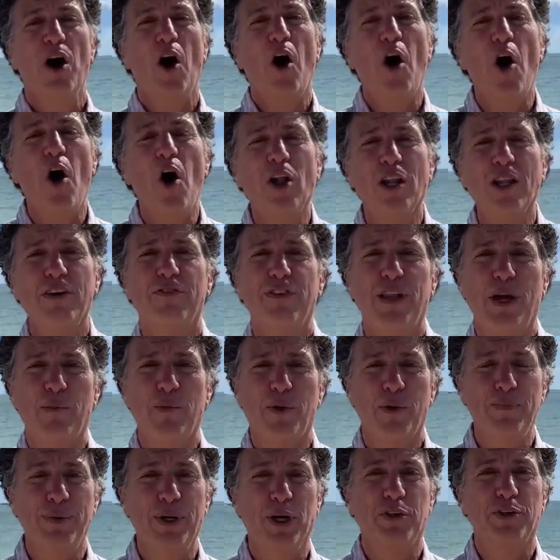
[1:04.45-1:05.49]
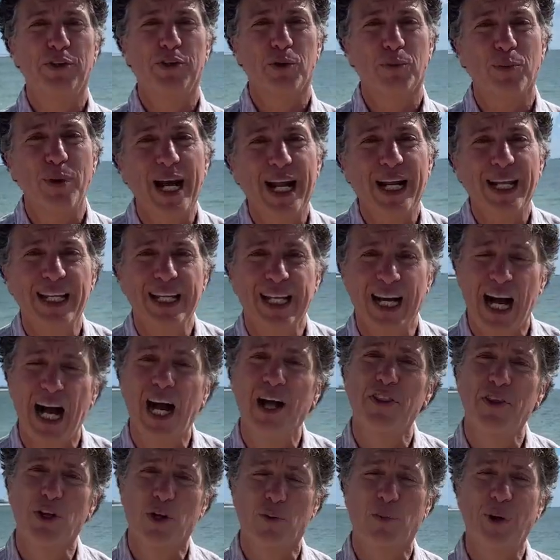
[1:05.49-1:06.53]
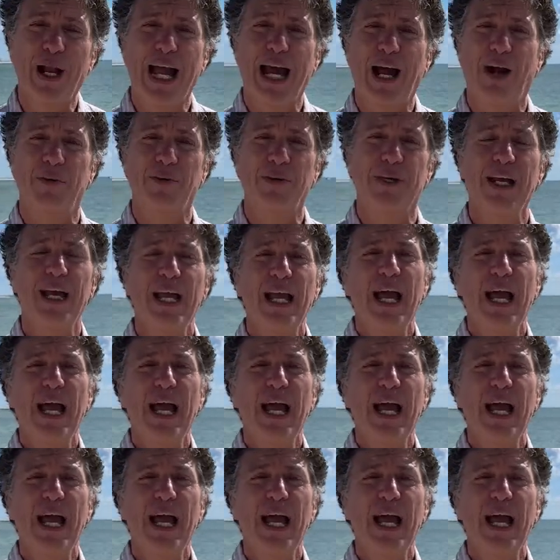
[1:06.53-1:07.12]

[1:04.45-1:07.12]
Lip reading: All of them were built directly on the ground.